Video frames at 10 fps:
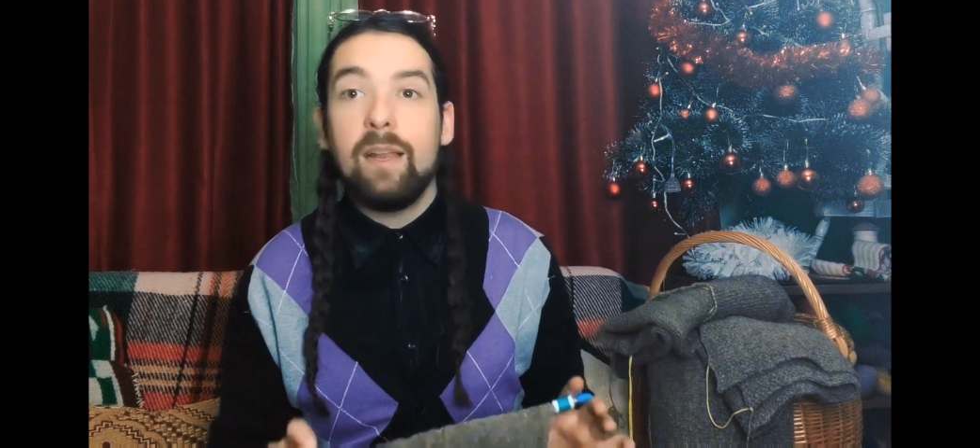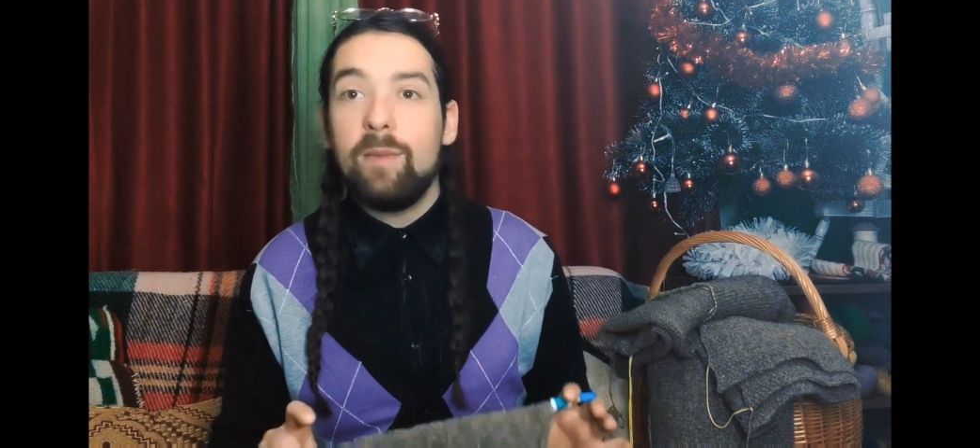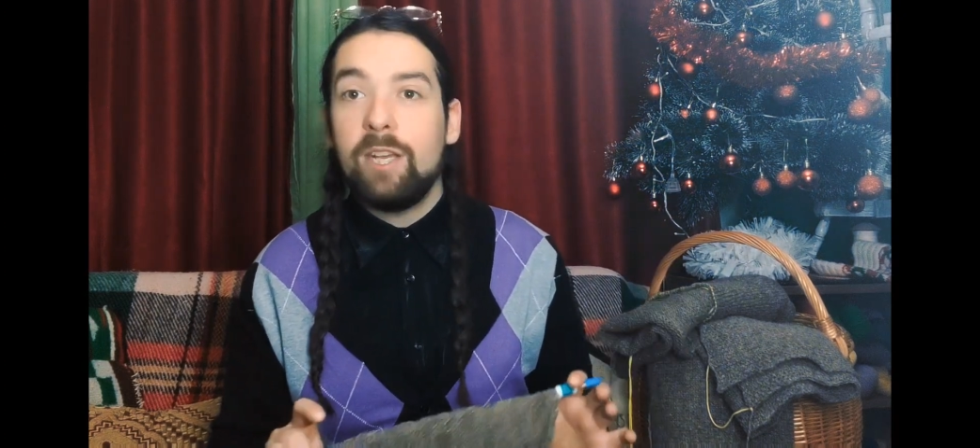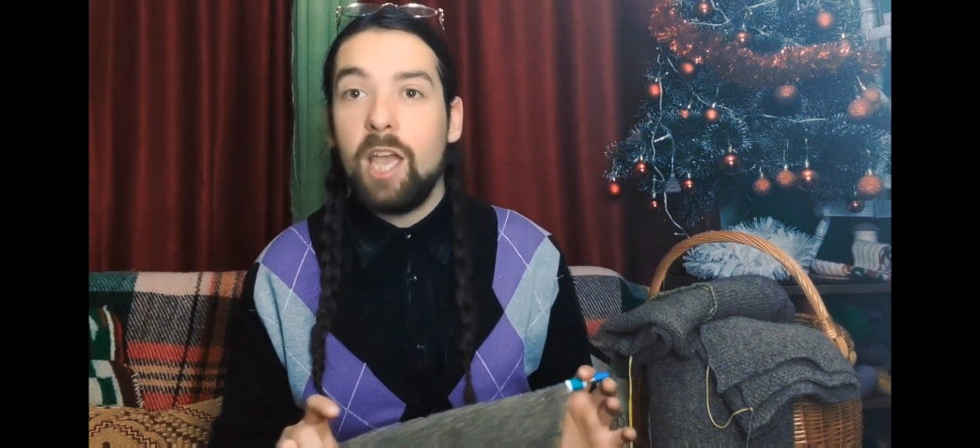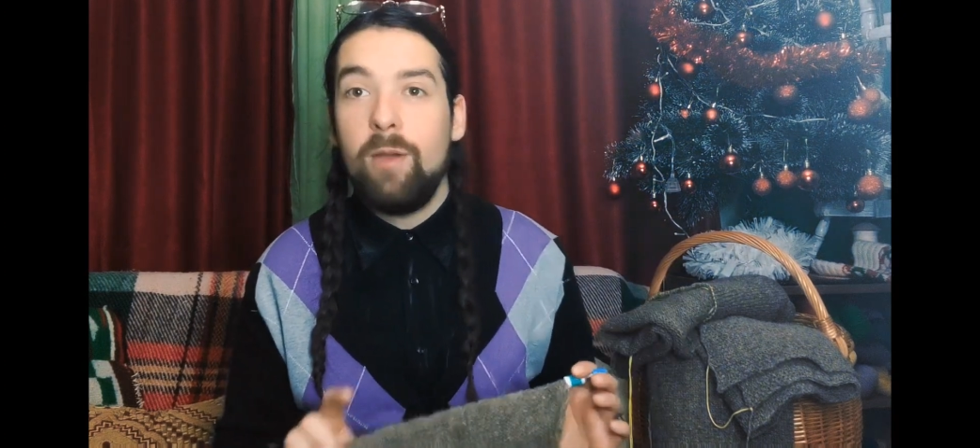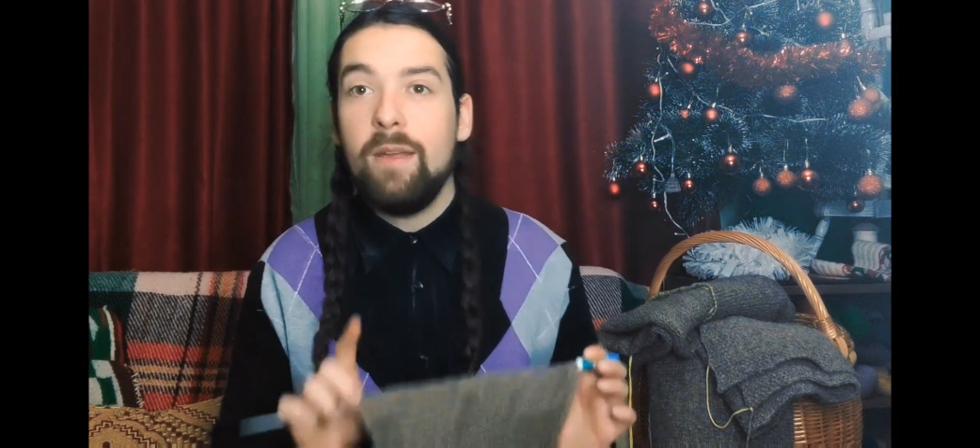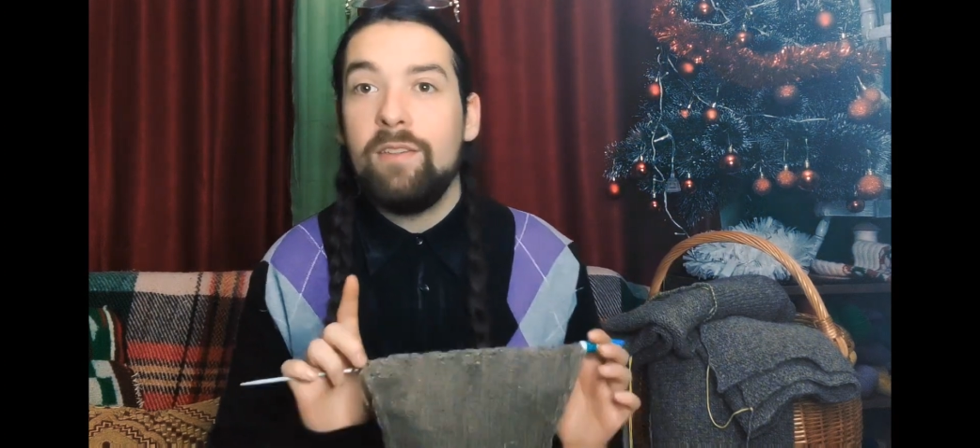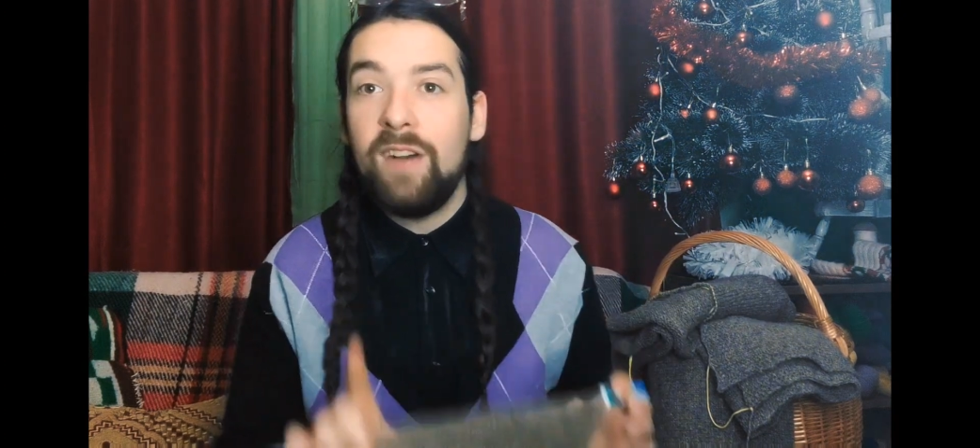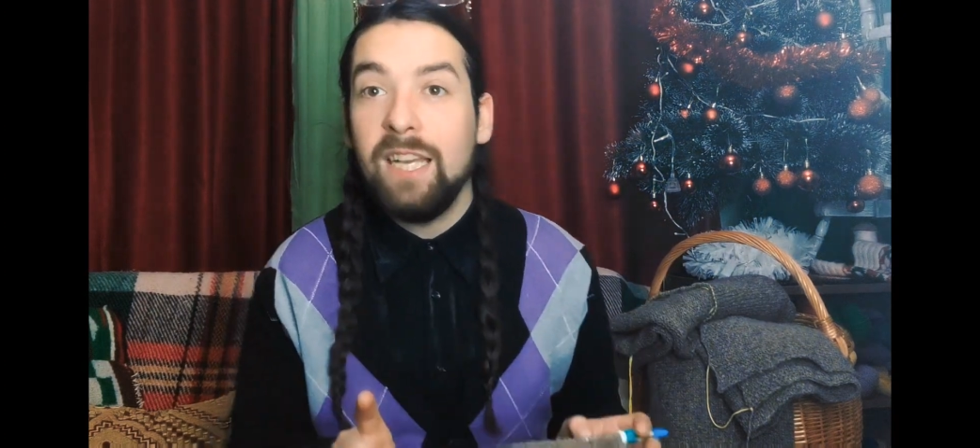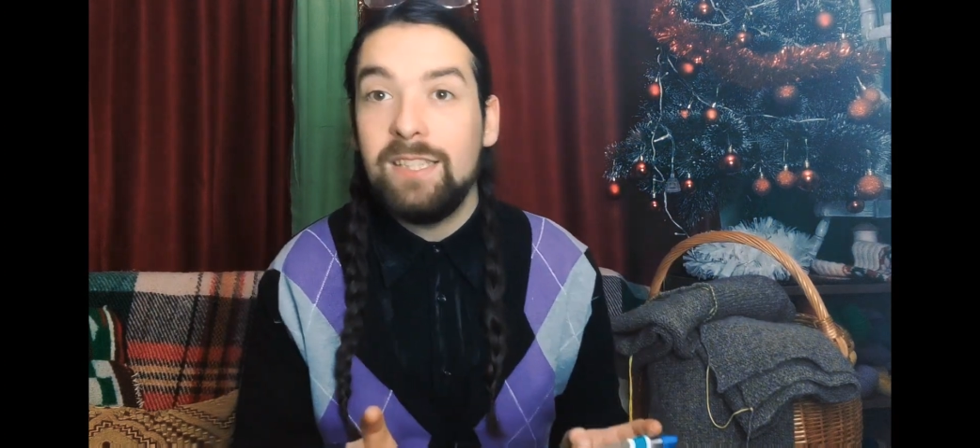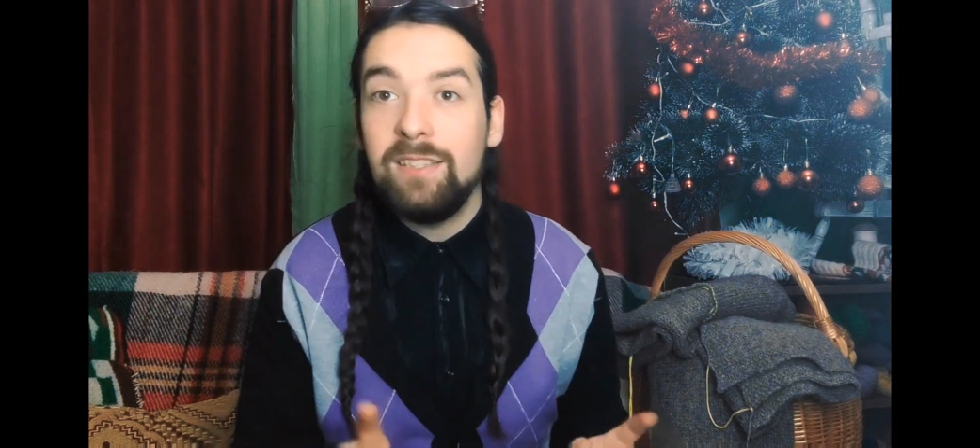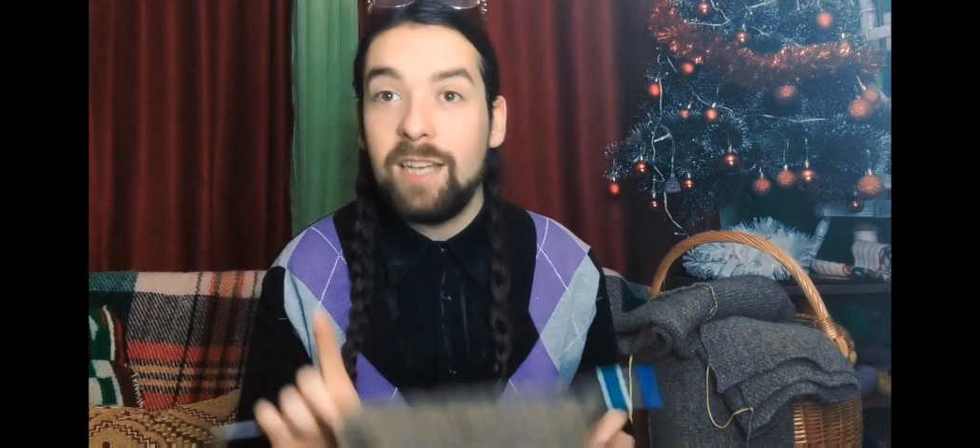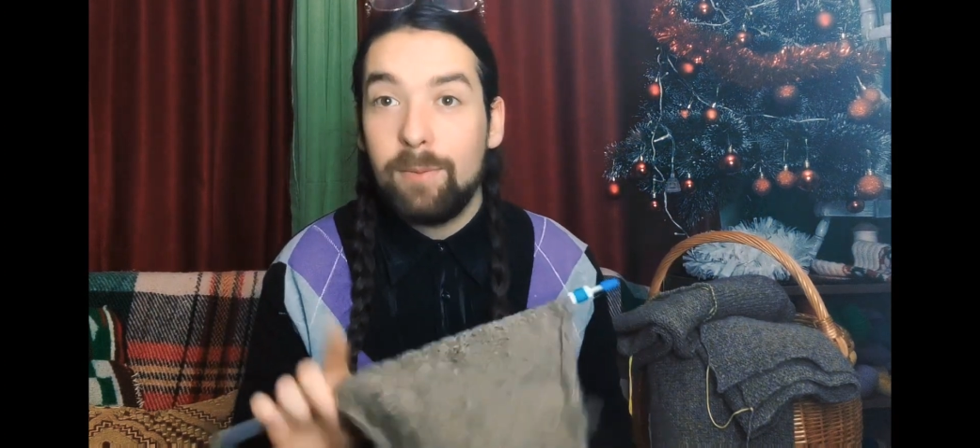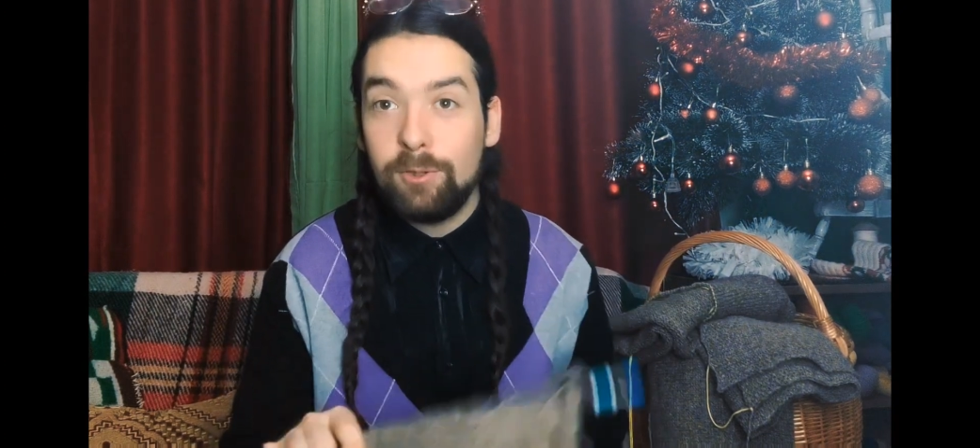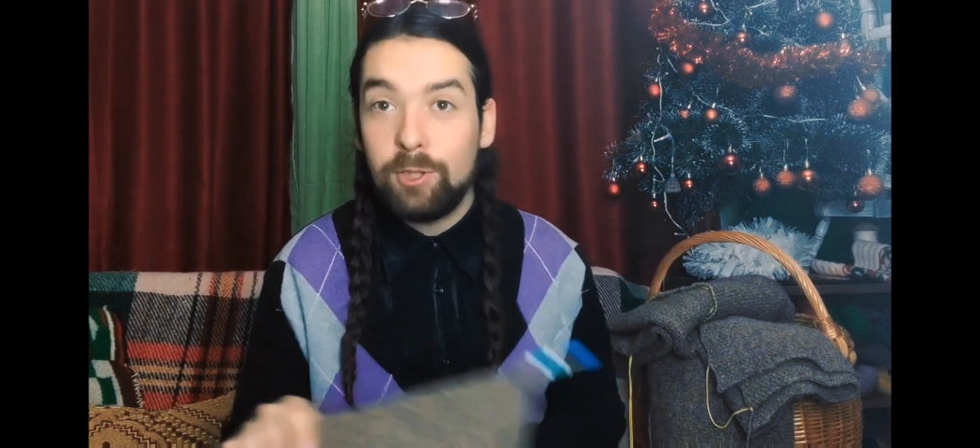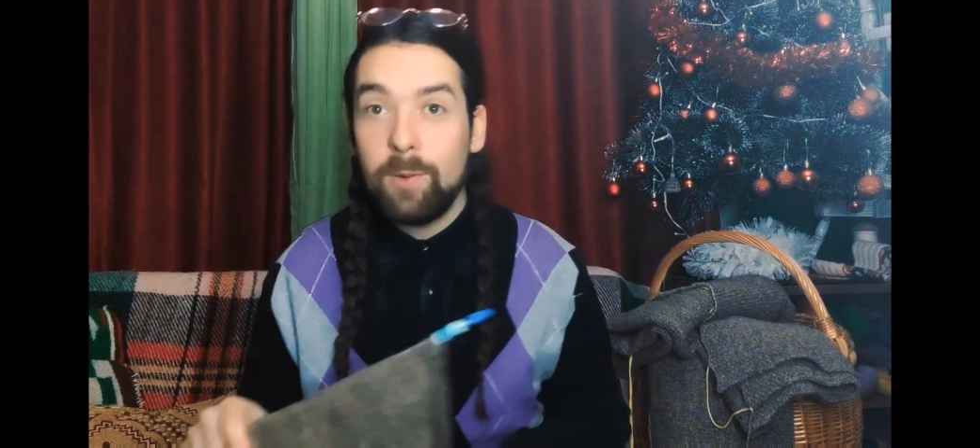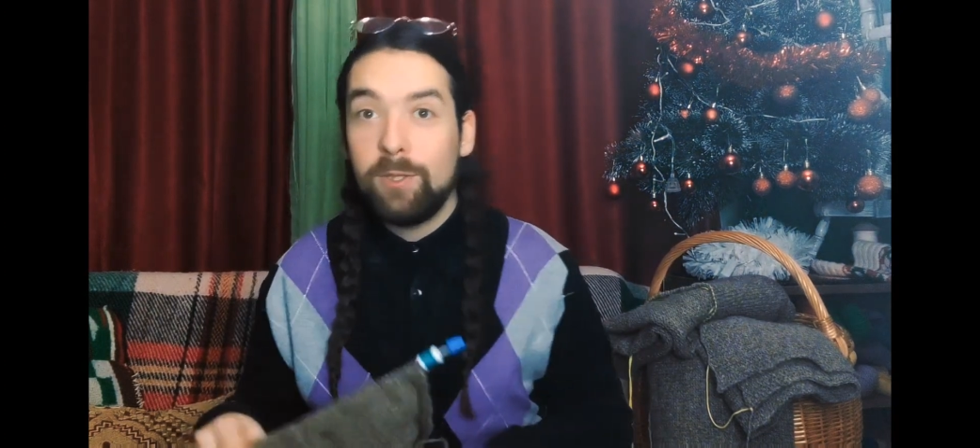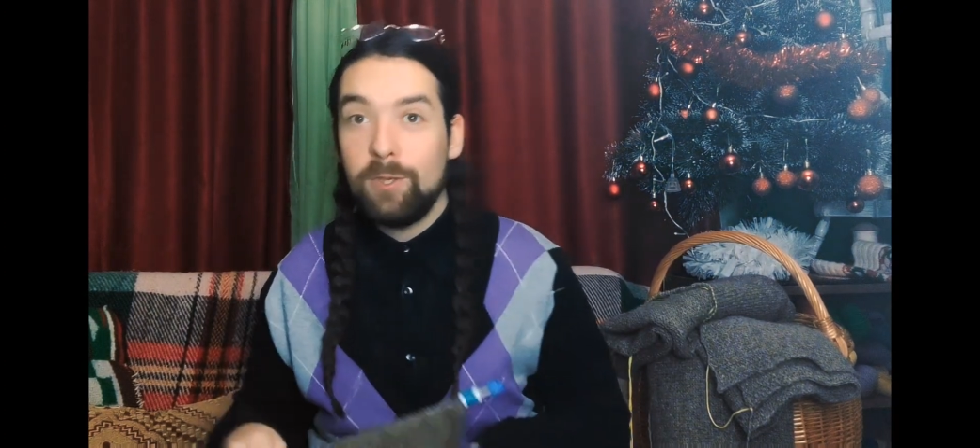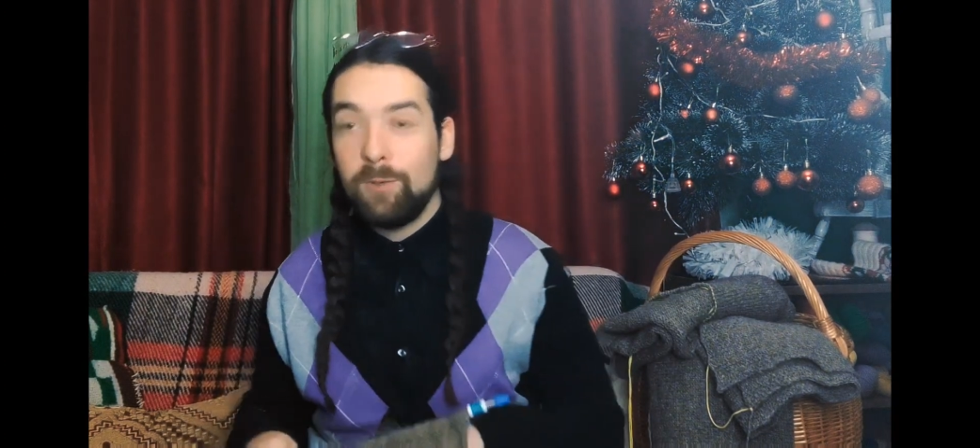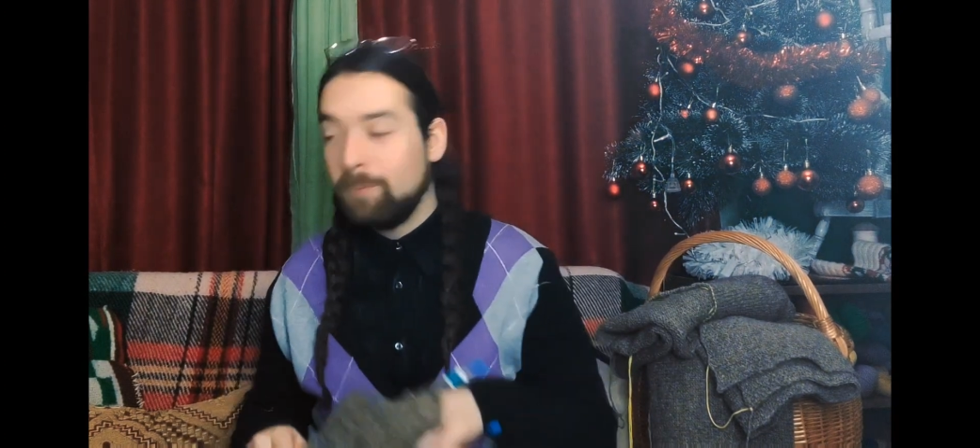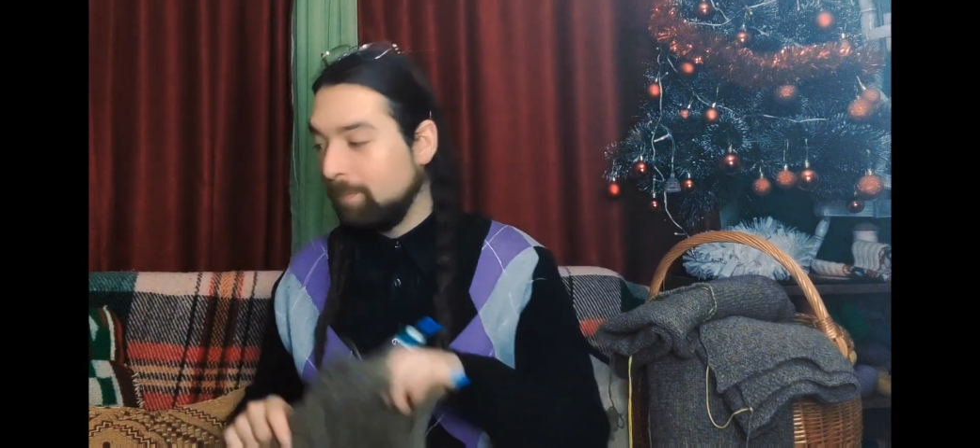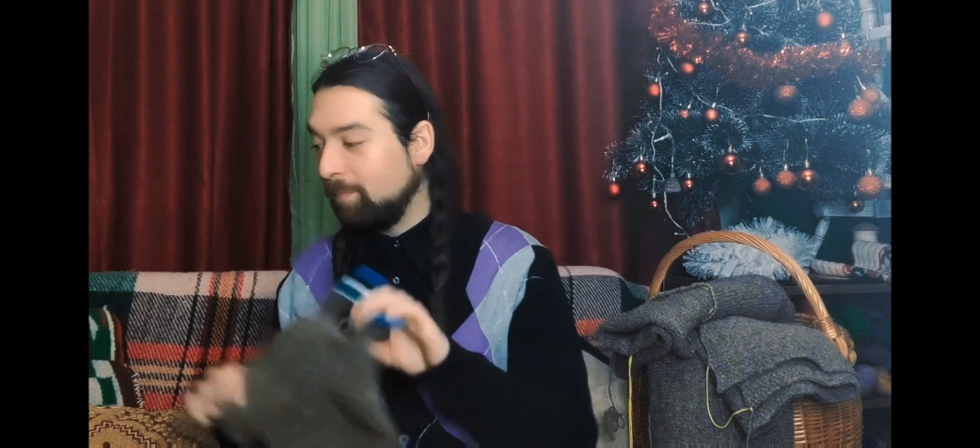Let me go and find it so I will show it to you.